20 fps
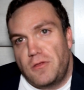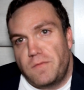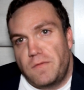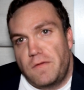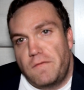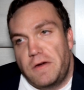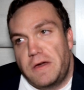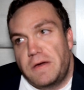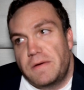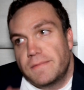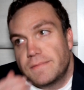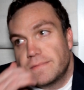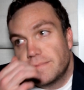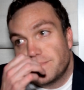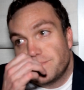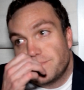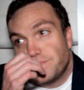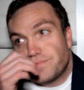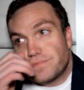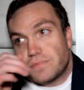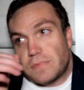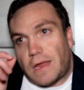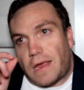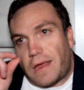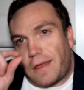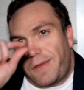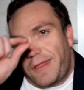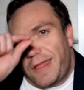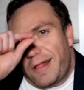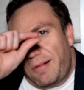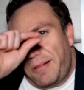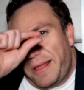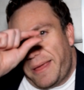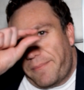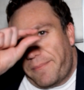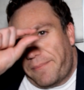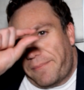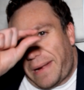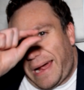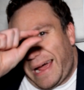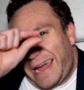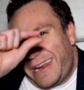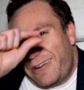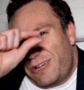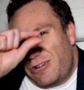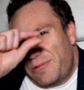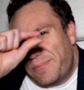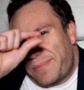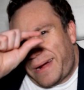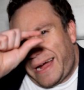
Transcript: movie. The only minor